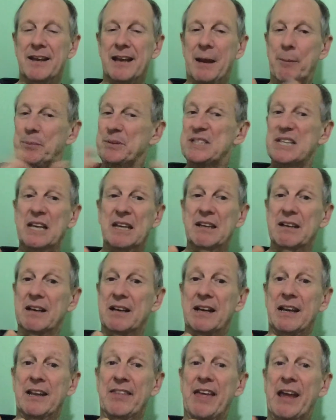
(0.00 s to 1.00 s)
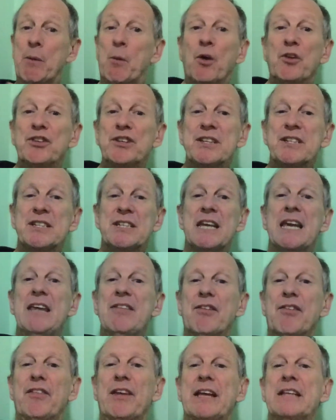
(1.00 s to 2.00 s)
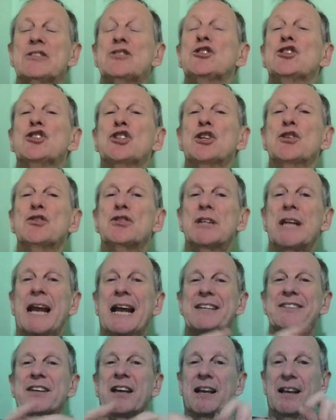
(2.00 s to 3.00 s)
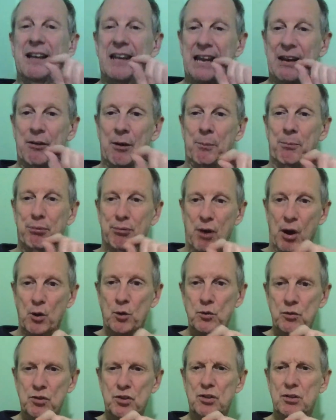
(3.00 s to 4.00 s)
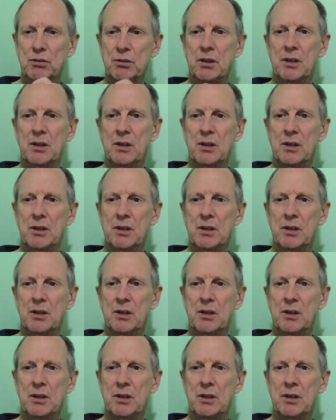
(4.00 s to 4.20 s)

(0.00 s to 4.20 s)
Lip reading: And particularly, they want to see that the institution has a clear approach,